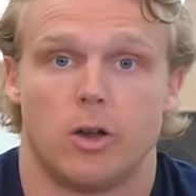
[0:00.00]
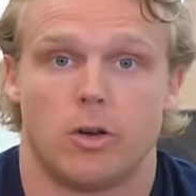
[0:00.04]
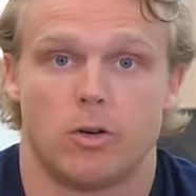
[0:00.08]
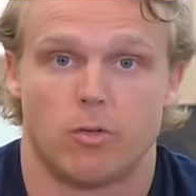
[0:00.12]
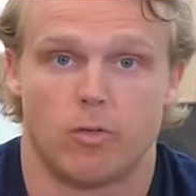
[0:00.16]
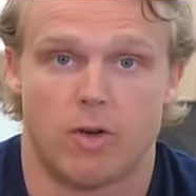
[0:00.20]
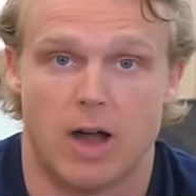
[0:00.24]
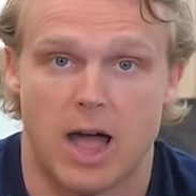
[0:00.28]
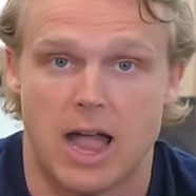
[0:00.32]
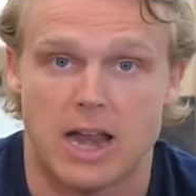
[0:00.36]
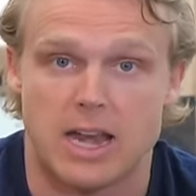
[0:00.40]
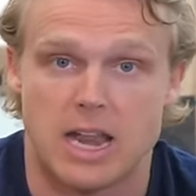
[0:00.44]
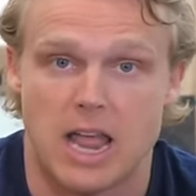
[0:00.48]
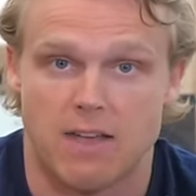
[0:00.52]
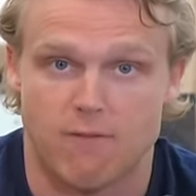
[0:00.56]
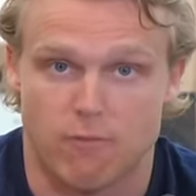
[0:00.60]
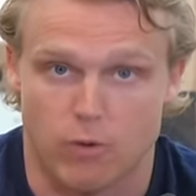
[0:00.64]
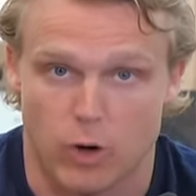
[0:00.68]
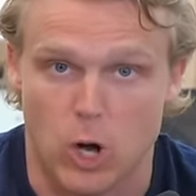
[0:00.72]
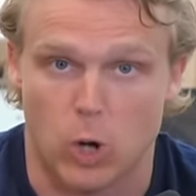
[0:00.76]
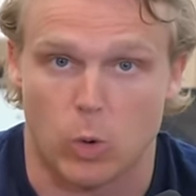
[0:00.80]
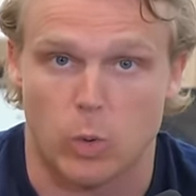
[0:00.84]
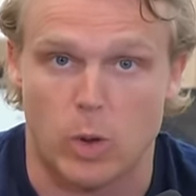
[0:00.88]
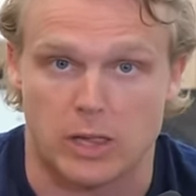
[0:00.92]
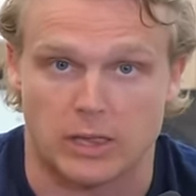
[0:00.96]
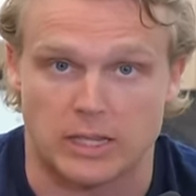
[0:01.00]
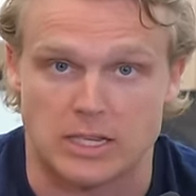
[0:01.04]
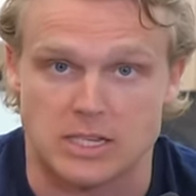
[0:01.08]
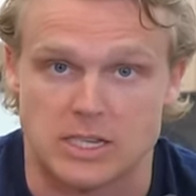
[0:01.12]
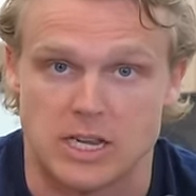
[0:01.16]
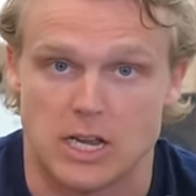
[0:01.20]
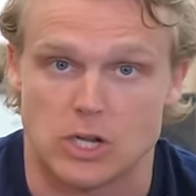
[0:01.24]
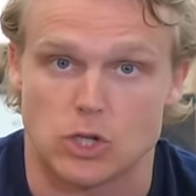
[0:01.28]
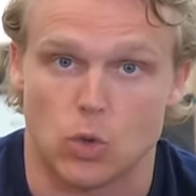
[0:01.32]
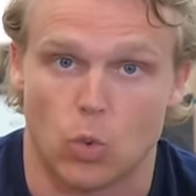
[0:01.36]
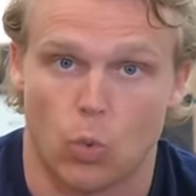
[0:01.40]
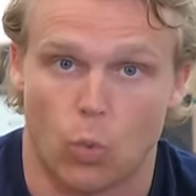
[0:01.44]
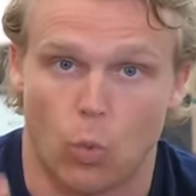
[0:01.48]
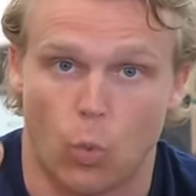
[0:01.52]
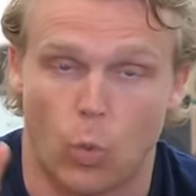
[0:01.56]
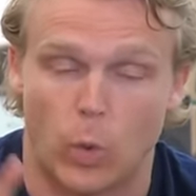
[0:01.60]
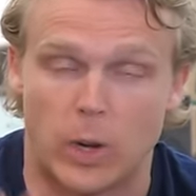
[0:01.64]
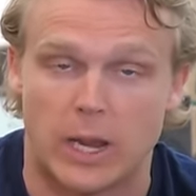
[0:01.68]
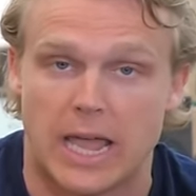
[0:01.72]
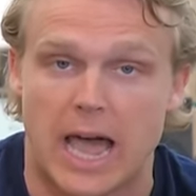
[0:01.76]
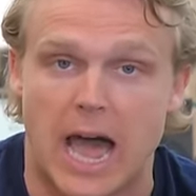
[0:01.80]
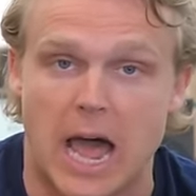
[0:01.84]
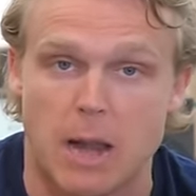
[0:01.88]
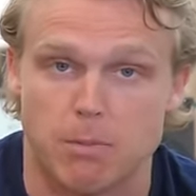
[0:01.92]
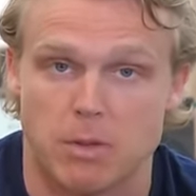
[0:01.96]
Ryan Day very quickly says, we
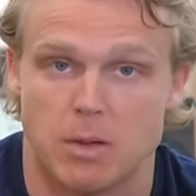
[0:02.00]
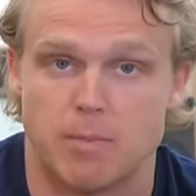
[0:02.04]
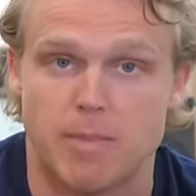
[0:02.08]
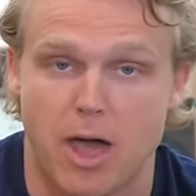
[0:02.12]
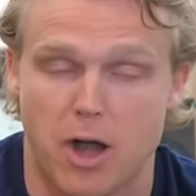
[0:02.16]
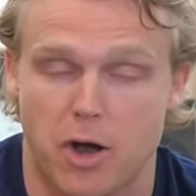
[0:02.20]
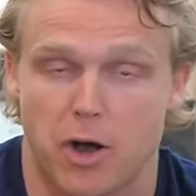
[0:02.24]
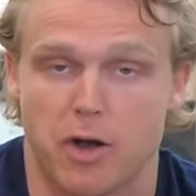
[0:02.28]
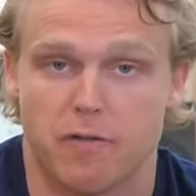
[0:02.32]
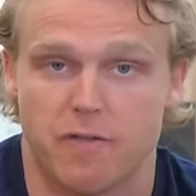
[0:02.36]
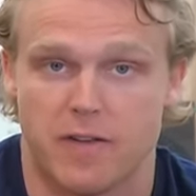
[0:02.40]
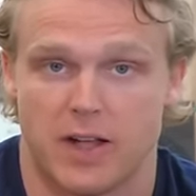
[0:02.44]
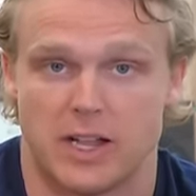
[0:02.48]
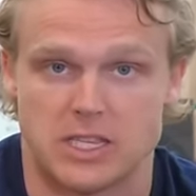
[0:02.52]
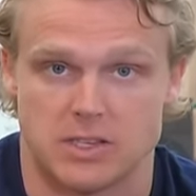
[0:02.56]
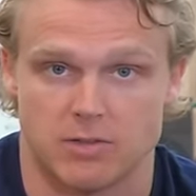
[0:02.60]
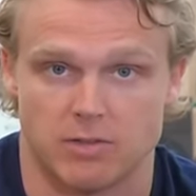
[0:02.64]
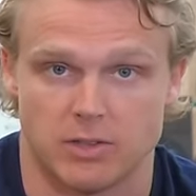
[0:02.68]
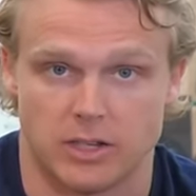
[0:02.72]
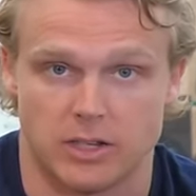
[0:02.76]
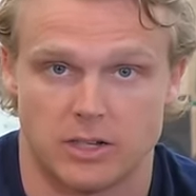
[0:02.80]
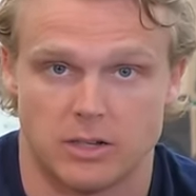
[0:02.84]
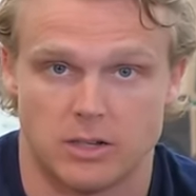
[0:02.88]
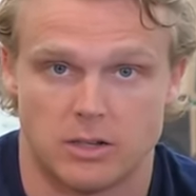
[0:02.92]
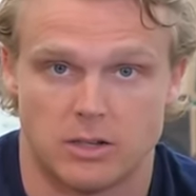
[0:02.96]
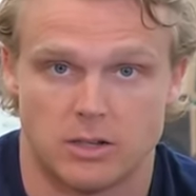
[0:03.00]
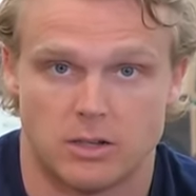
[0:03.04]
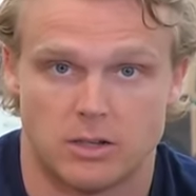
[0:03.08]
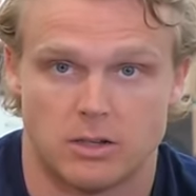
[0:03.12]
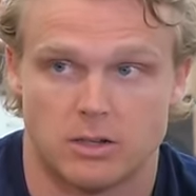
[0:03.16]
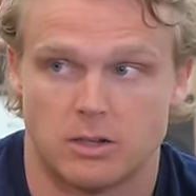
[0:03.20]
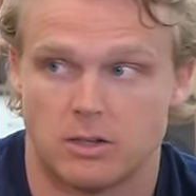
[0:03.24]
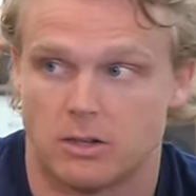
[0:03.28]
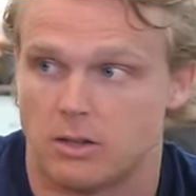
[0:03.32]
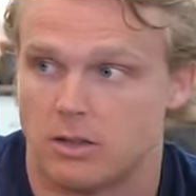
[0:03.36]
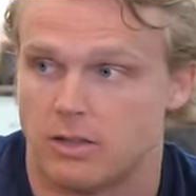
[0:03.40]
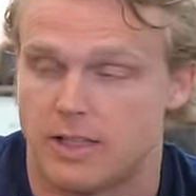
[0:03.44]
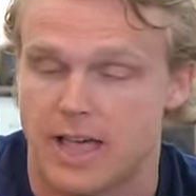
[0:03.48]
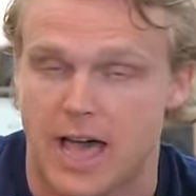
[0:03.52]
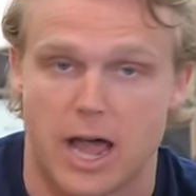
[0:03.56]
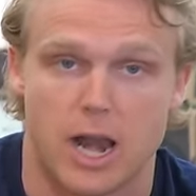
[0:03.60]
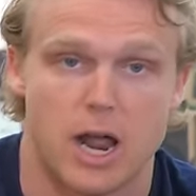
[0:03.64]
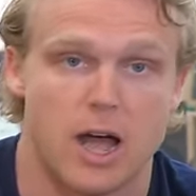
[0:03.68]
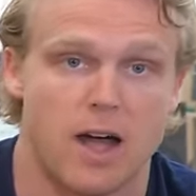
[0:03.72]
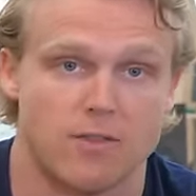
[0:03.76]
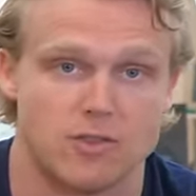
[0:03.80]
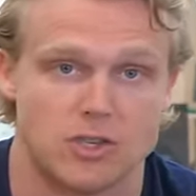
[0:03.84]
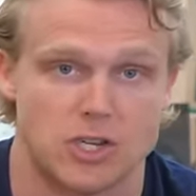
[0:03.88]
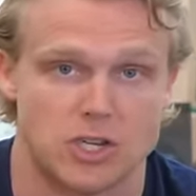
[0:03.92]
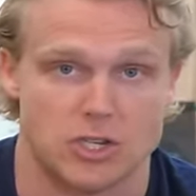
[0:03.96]
got to be better defensively. That
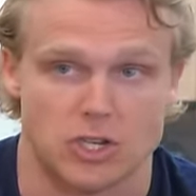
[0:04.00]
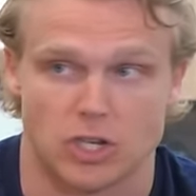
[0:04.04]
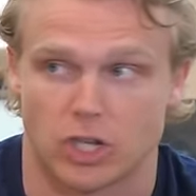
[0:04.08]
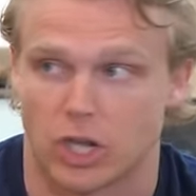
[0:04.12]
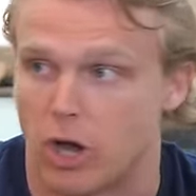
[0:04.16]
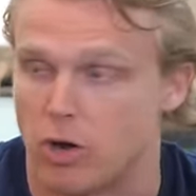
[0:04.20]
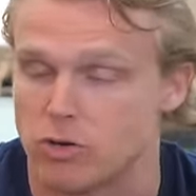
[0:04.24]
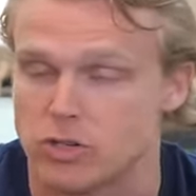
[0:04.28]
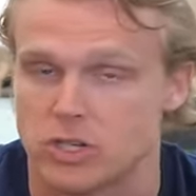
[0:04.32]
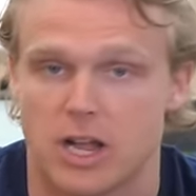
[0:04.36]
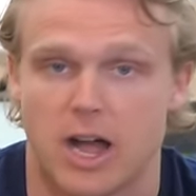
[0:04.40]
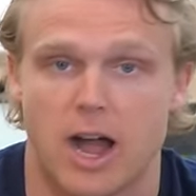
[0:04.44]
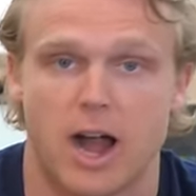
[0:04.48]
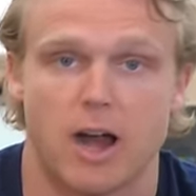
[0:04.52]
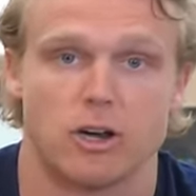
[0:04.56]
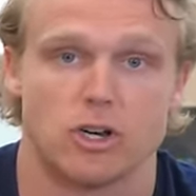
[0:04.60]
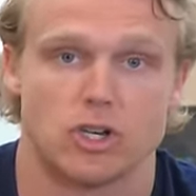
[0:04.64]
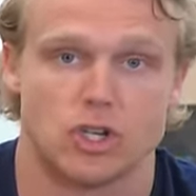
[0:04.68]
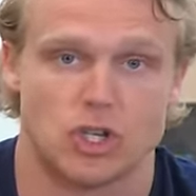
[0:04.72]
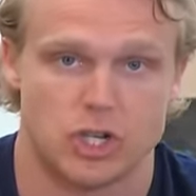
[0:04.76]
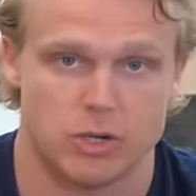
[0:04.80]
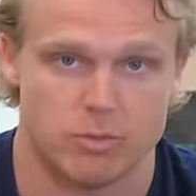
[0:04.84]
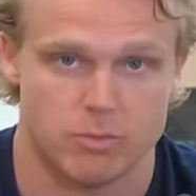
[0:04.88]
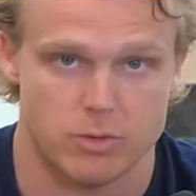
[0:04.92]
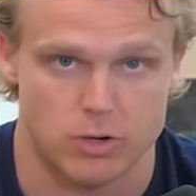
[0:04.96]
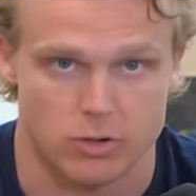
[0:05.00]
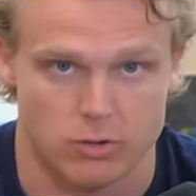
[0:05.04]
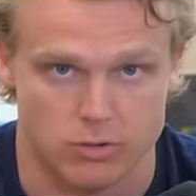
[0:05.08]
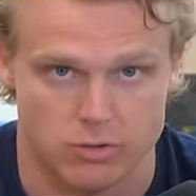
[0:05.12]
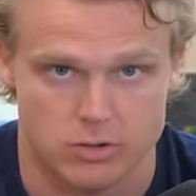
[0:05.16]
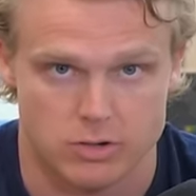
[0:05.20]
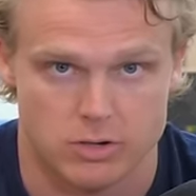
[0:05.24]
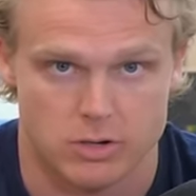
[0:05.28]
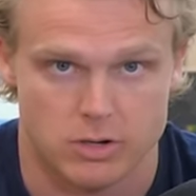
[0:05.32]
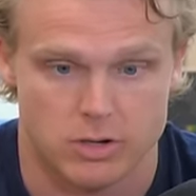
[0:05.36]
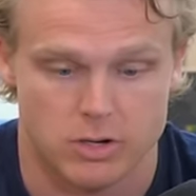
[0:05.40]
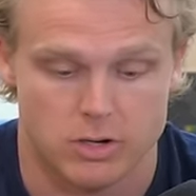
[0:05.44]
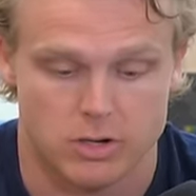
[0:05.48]
offseason goes and hires Jim Knowles.